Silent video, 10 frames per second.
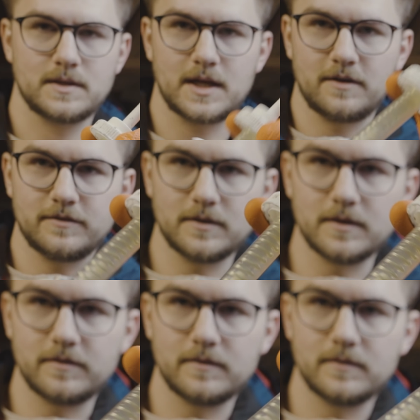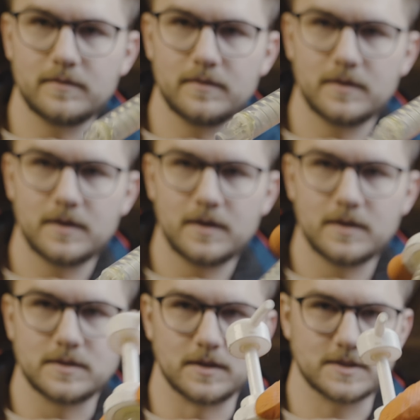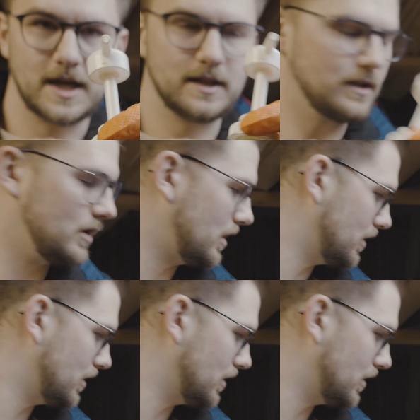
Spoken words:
Kind of fluid. So it's got a little